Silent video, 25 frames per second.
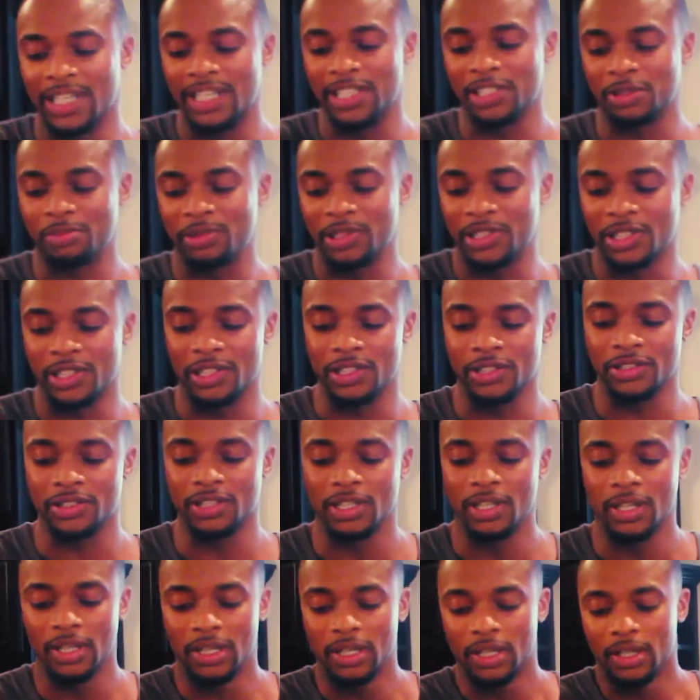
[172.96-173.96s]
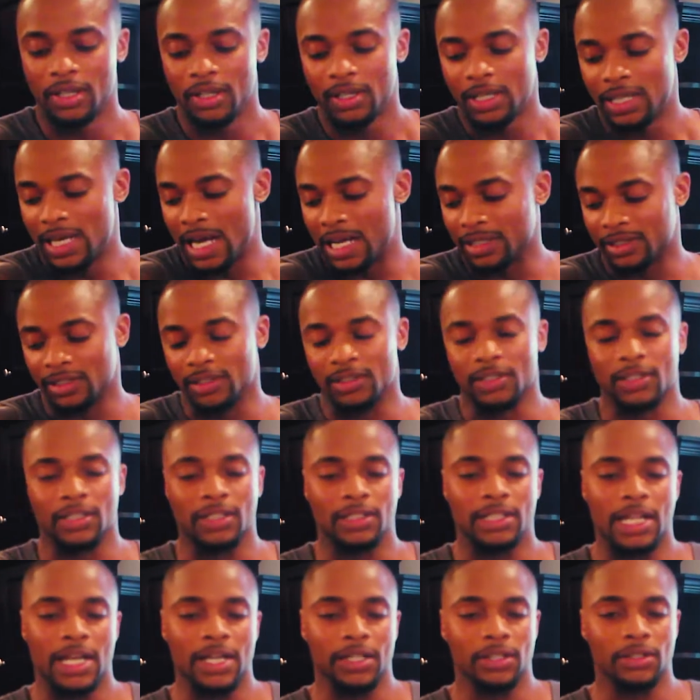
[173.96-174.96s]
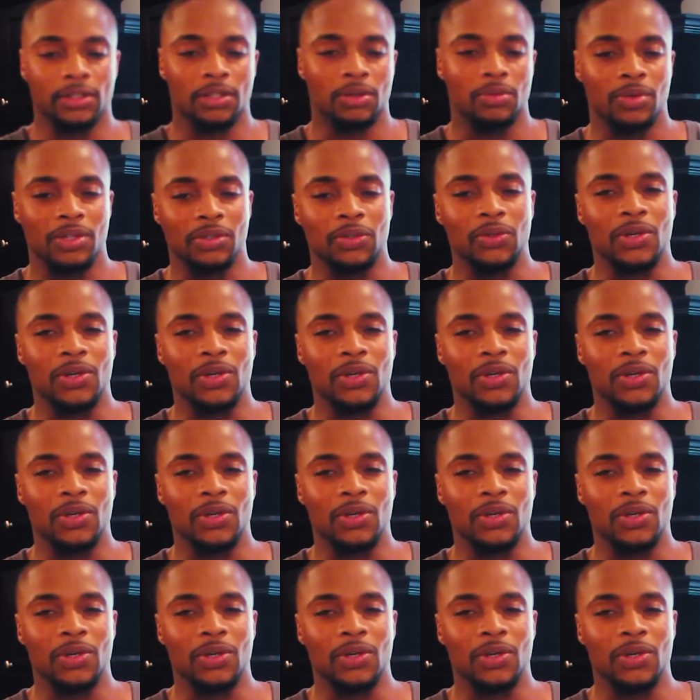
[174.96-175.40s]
taste, because at the end of the day, you're the one